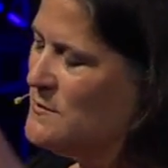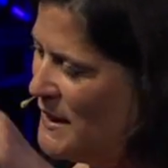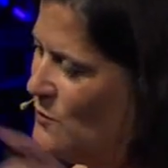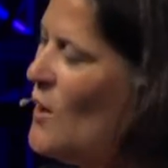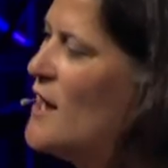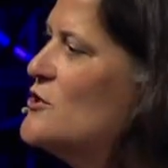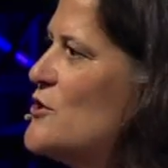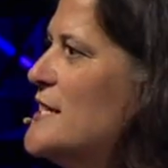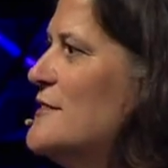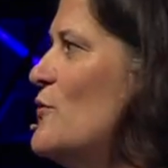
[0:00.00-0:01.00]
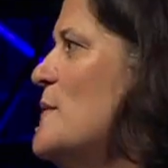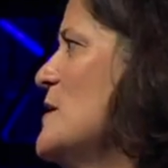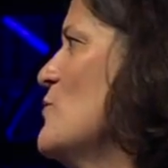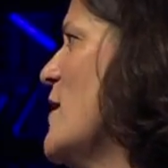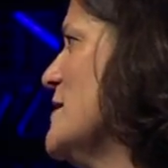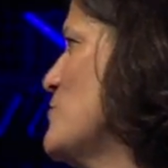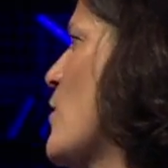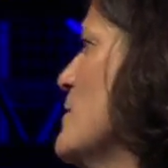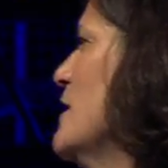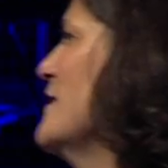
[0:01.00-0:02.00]
but unattractive women raised
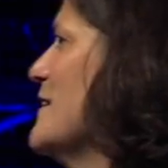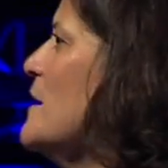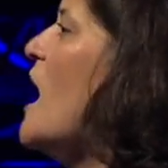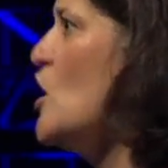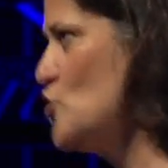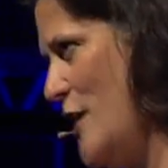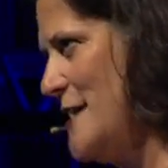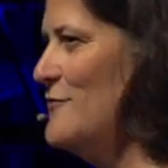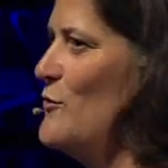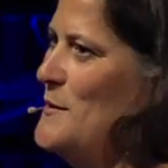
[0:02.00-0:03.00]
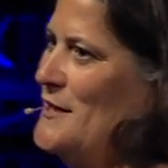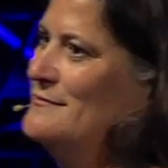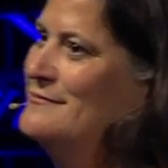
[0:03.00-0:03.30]
more money than attractive women.